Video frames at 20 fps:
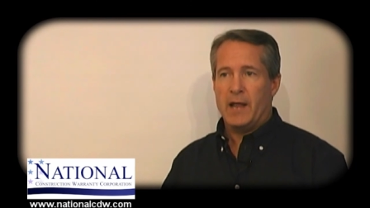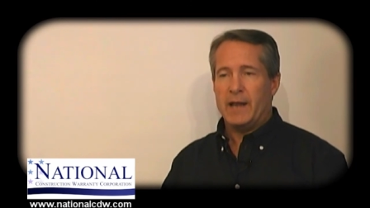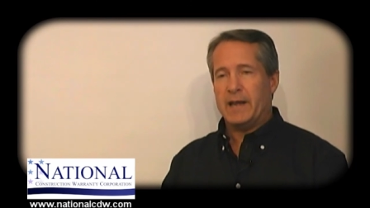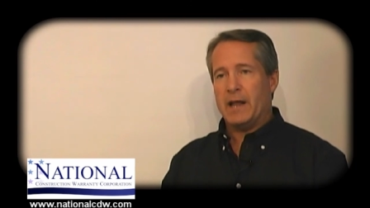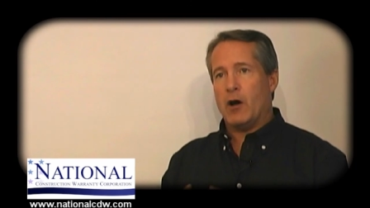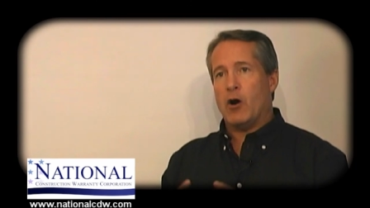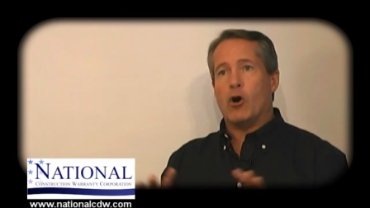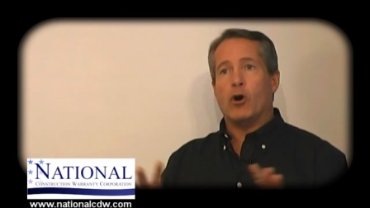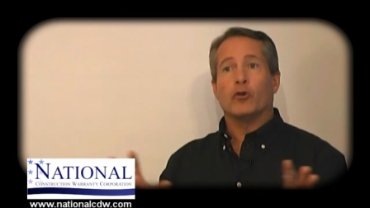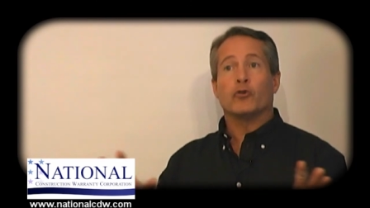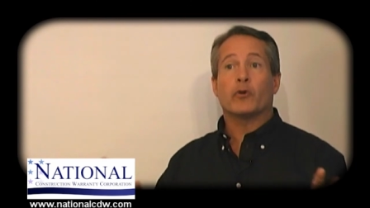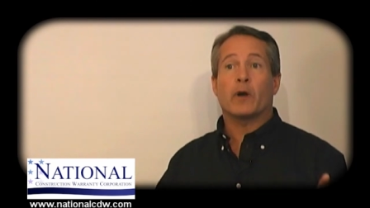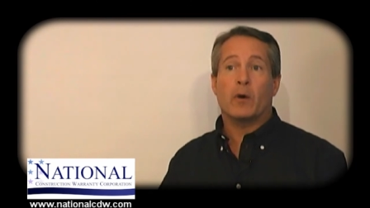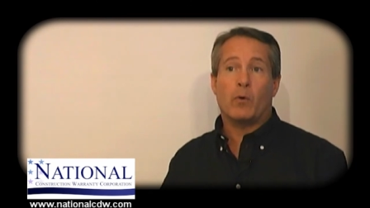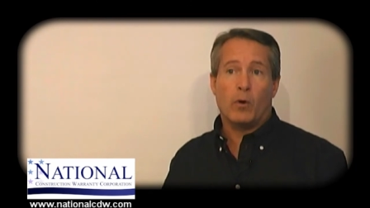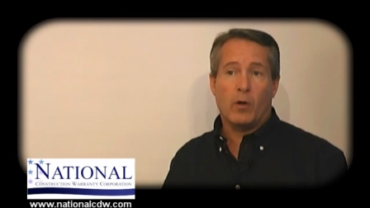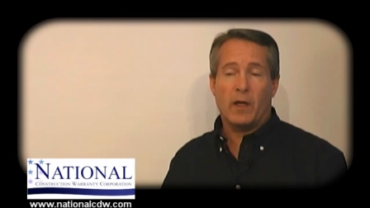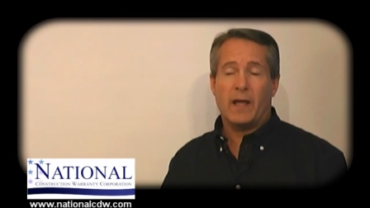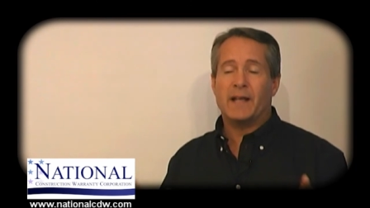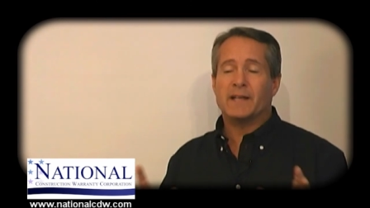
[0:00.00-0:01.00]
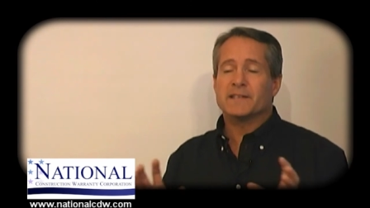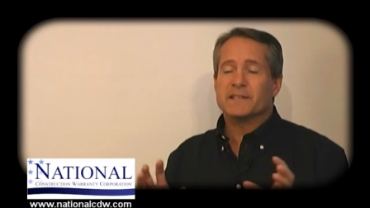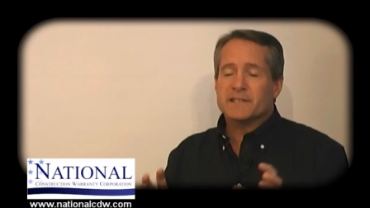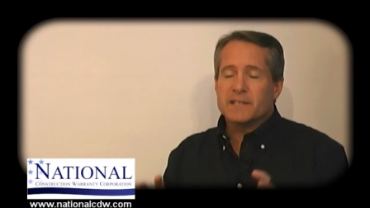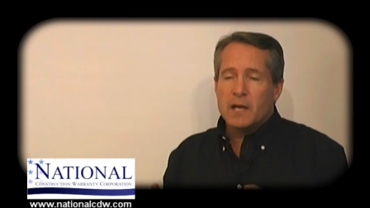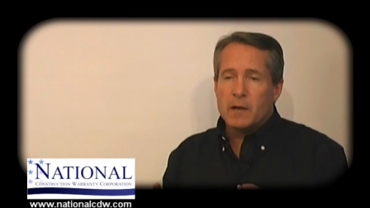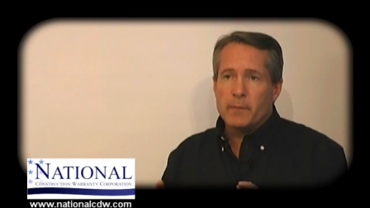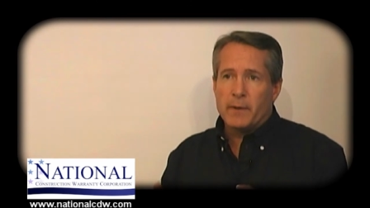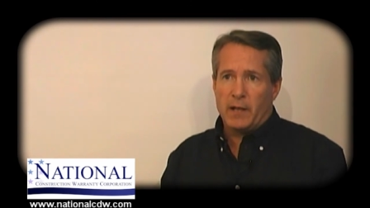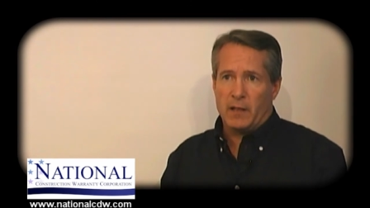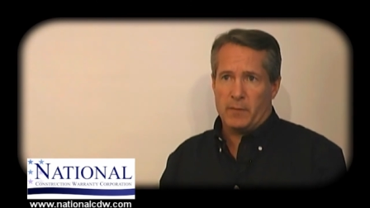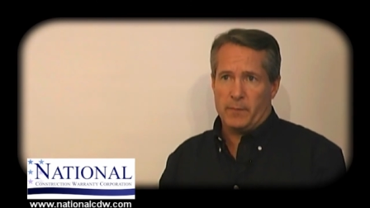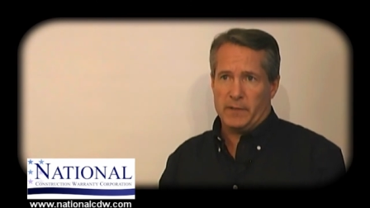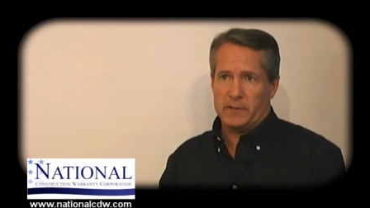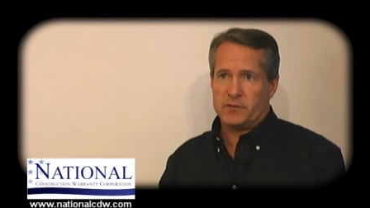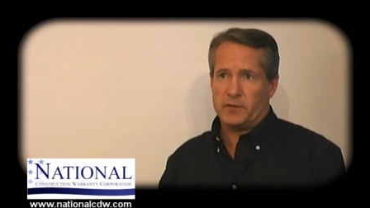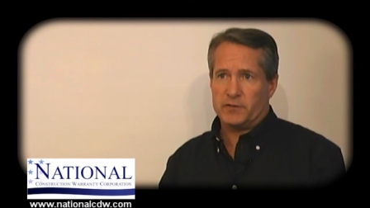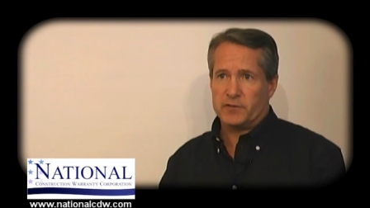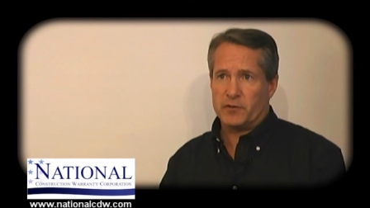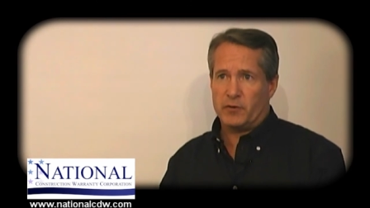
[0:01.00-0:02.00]
Now all drywall has some
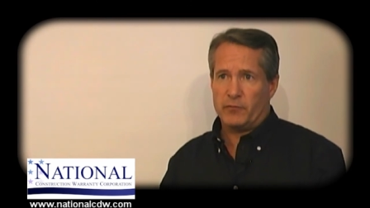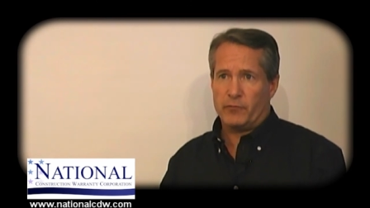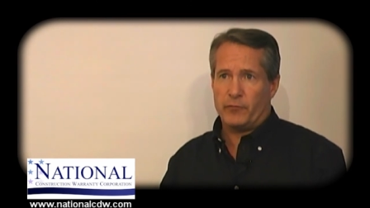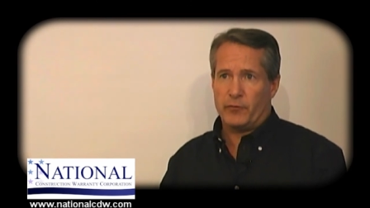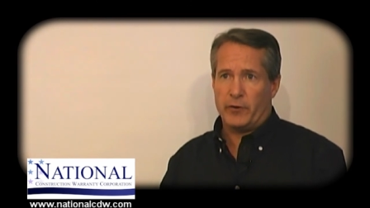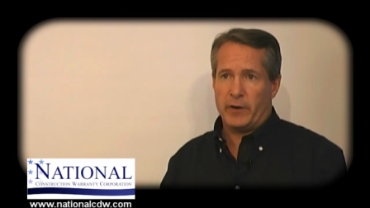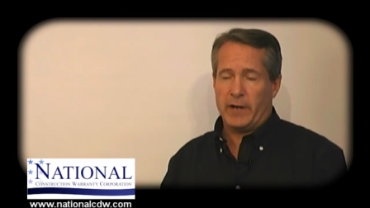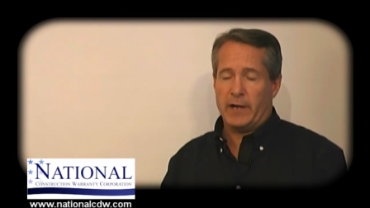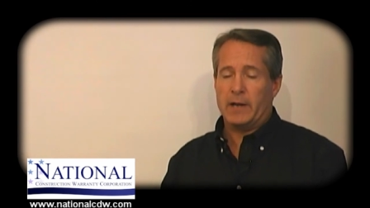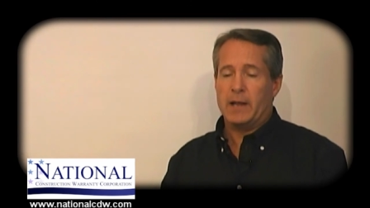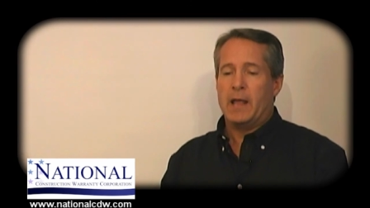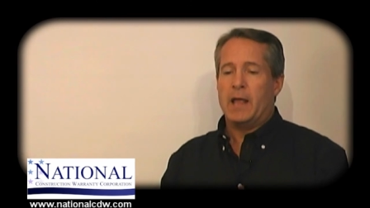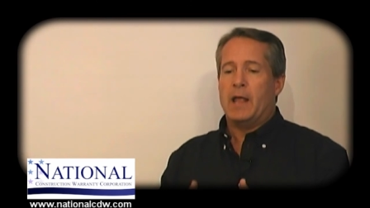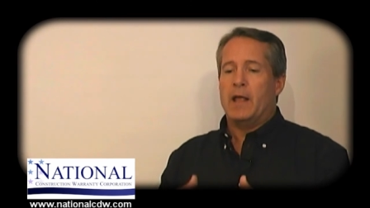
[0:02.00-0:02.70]
elemental sulfur in it.